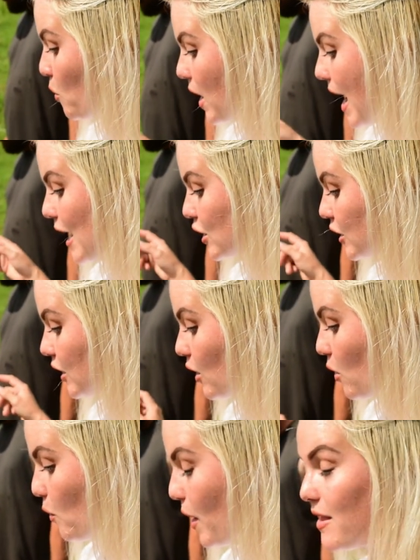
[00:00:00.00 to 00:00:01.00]
We're actually
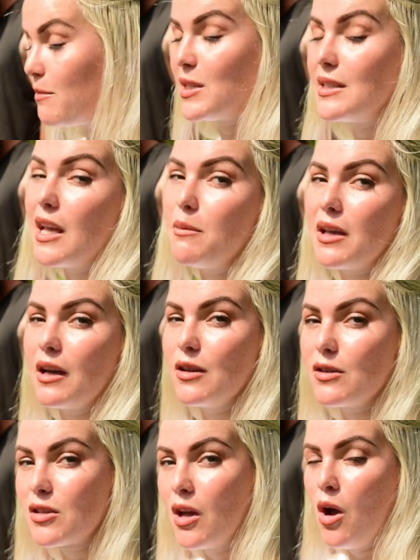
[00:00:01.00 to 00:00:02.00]
going to weigh them today
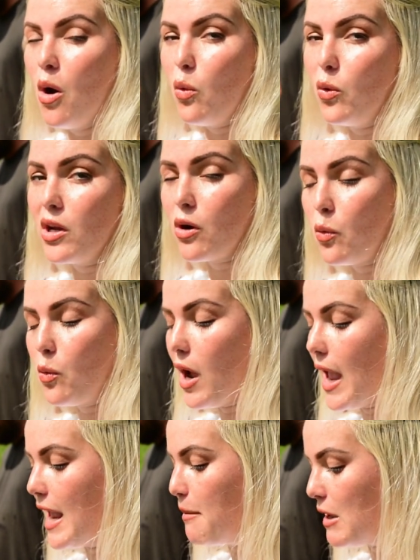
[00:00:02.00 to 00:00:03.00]
because we are
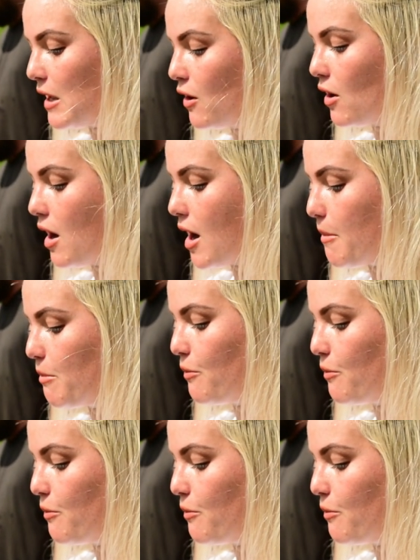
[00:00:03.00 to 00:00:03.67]
aiming, um,